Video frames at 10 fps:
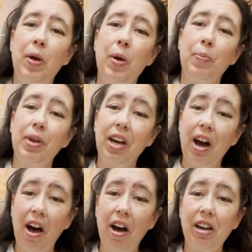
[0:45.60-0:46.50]

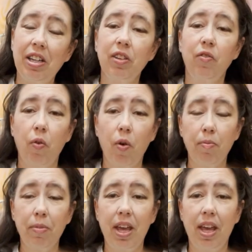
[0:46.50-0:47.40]
because for
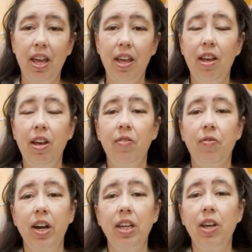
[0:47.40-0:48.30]
me,
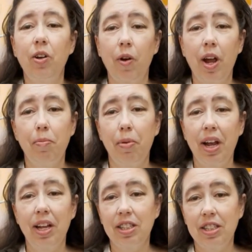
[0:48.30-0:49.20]
finding great
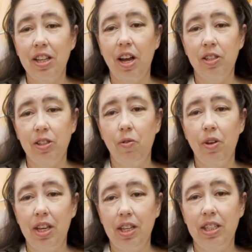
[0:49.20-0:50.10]
brands is not so
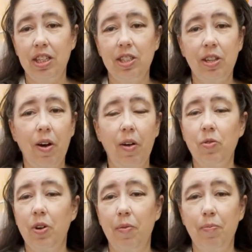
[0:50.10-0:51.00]
easy. So I've
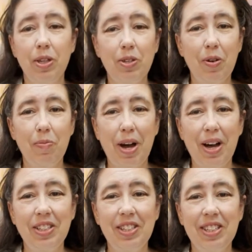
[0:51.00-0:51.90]
tried mystery
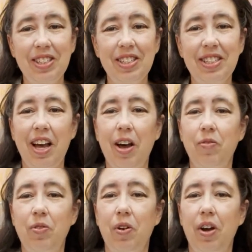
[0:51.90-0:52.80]
boxes,
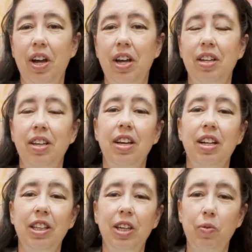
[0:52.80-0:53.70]
I've tried
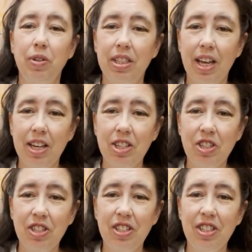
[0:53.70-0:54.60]

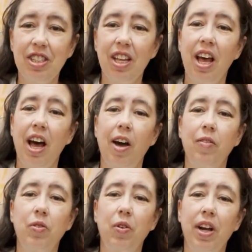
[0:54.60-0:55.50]
liquidations,
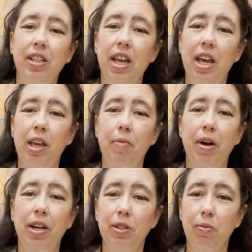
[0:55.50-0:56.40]
I've tried taking
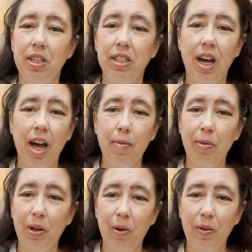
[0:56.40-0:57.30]
my sweet time
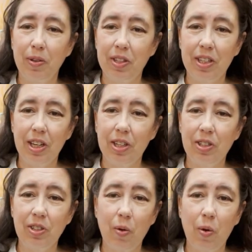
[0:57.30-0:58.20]
and going to 10
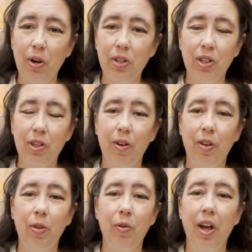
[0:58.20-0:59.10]
stores and
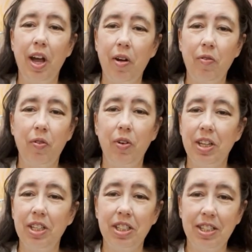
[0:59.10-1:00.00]
going through
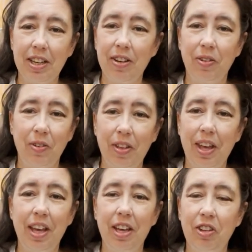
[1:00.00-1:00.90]
every single
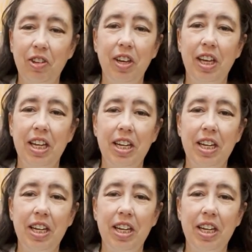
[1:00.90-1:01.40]
thing and looking at